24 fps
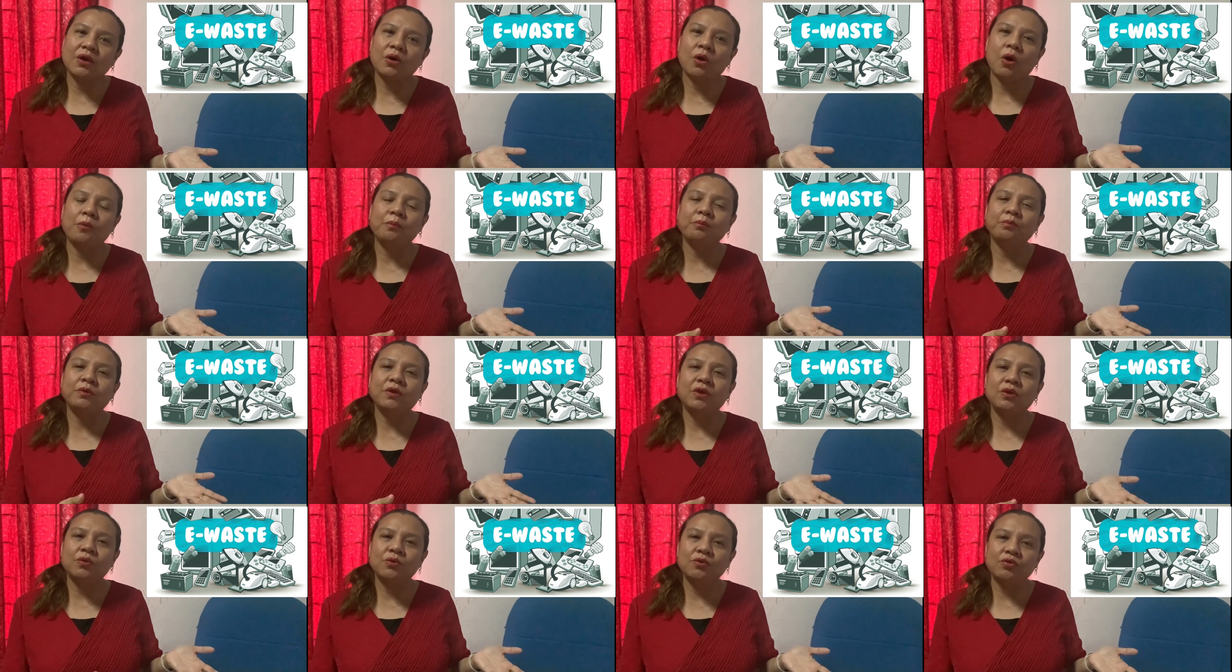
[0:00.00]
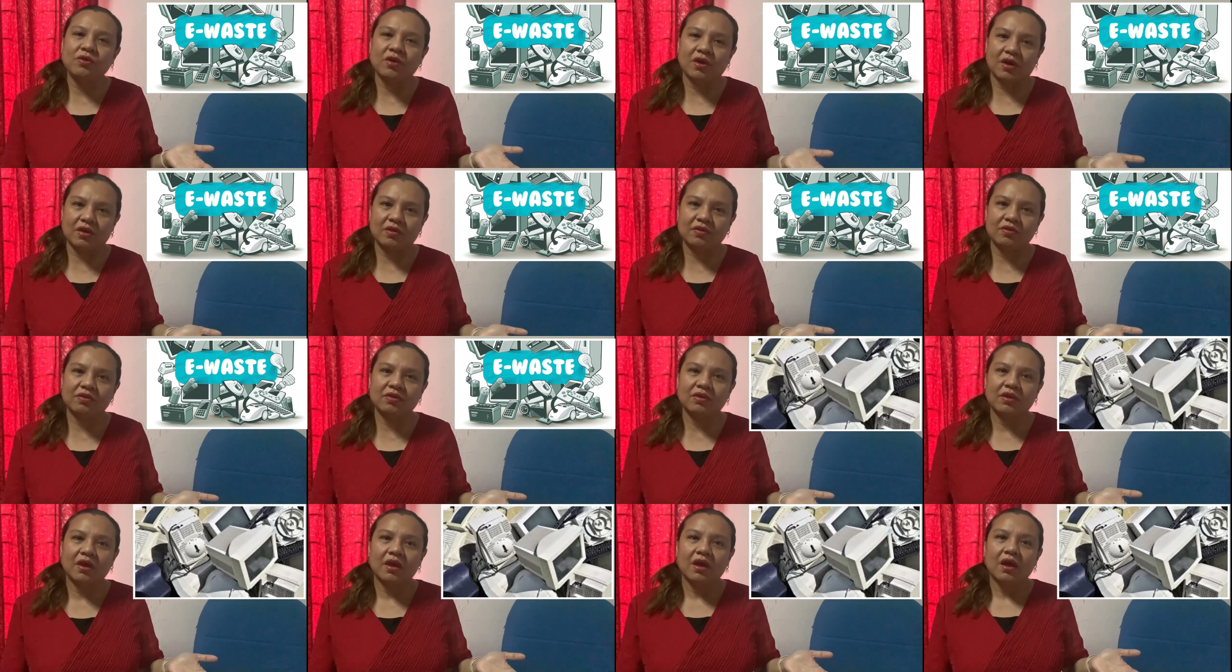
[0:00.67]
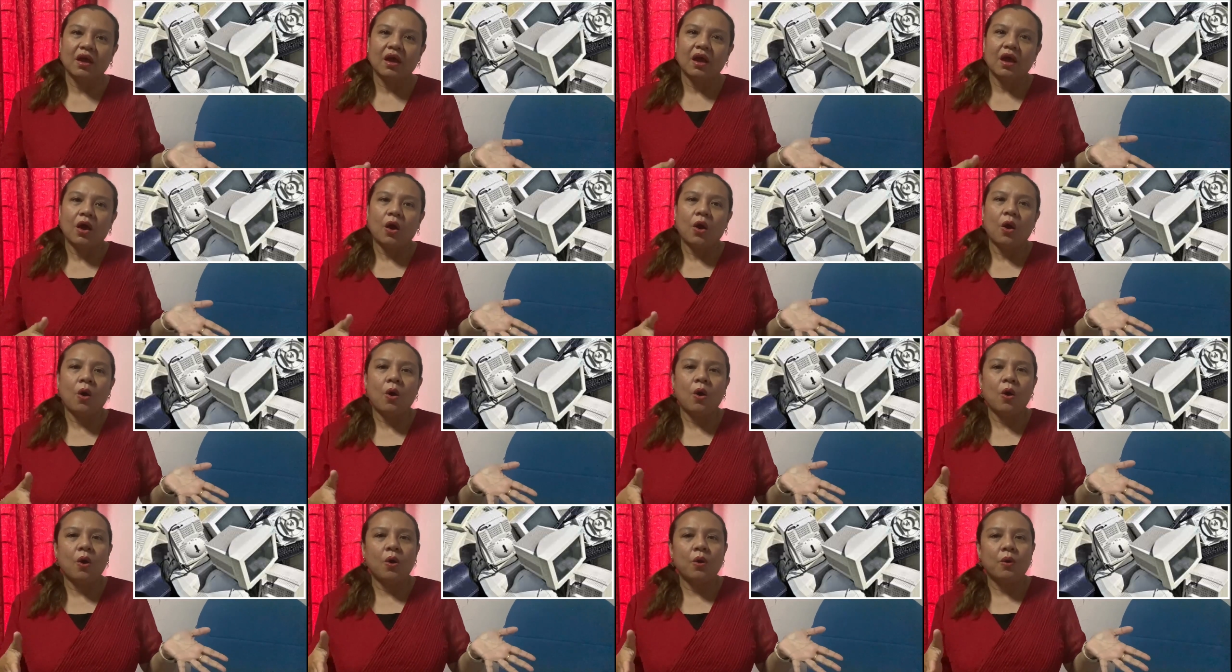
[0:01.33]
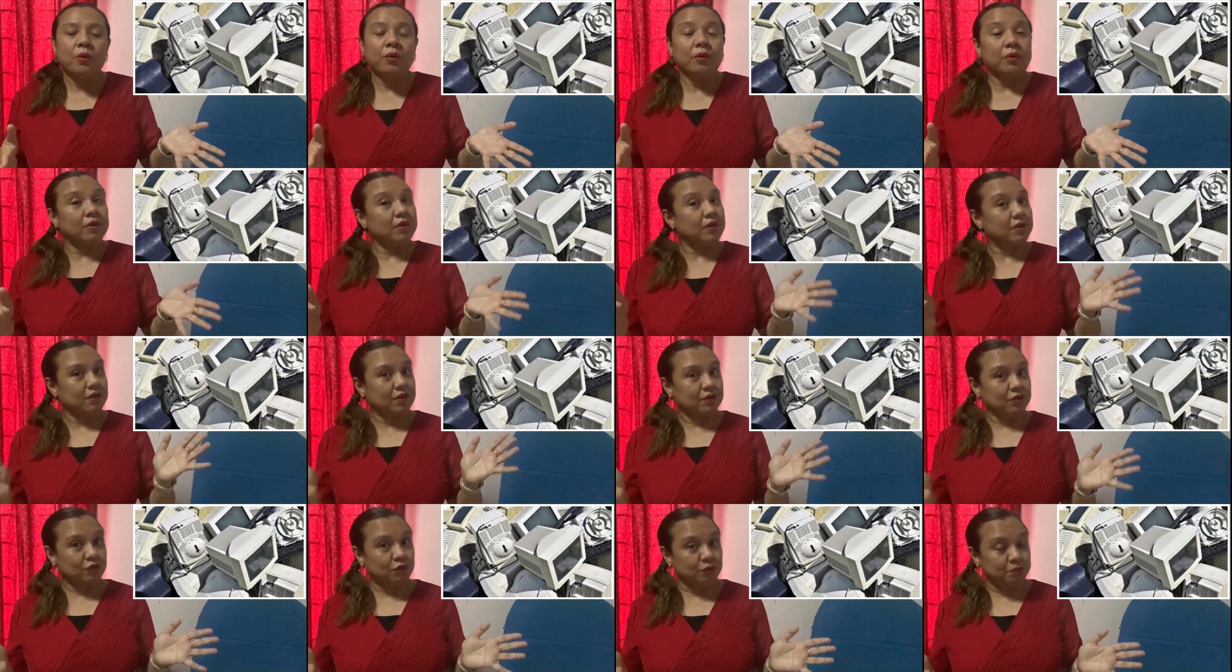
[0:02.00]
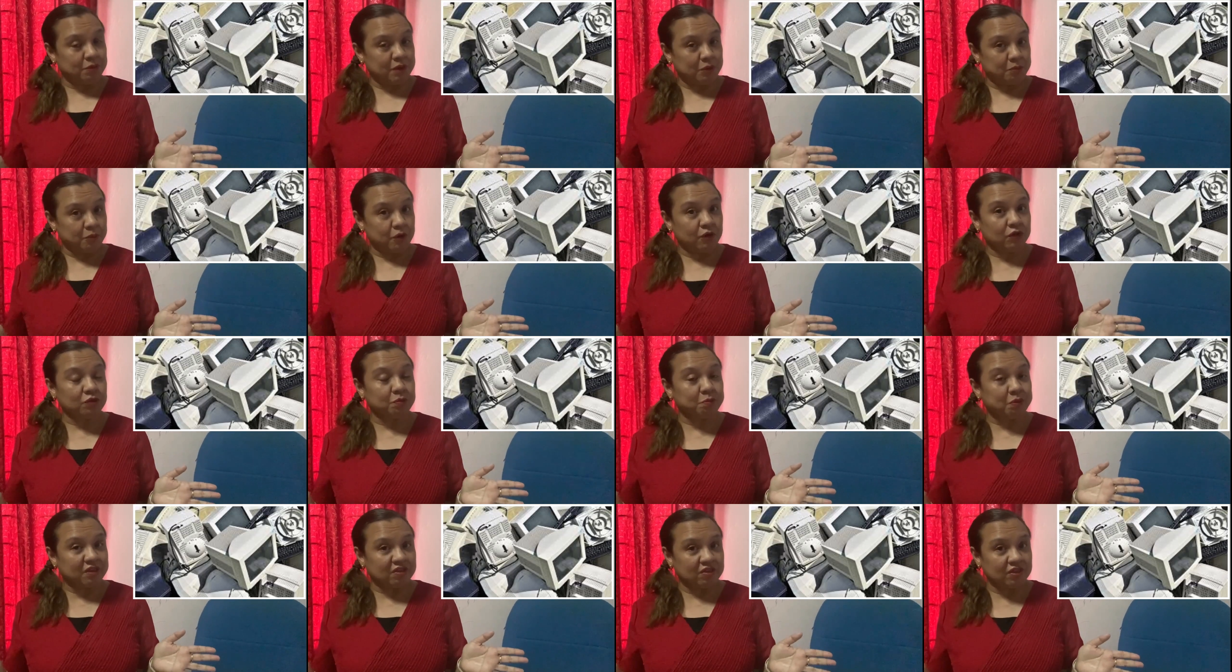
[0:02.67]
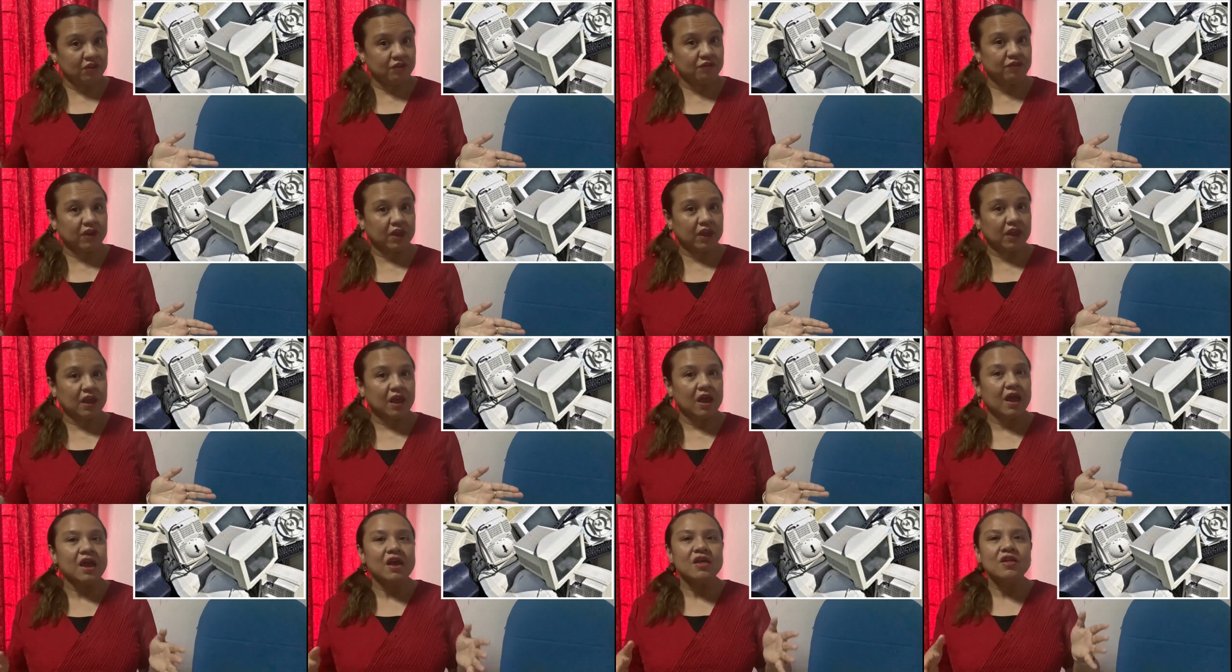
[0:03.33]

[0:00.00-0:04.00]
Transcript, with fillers: computers, or to be more specific,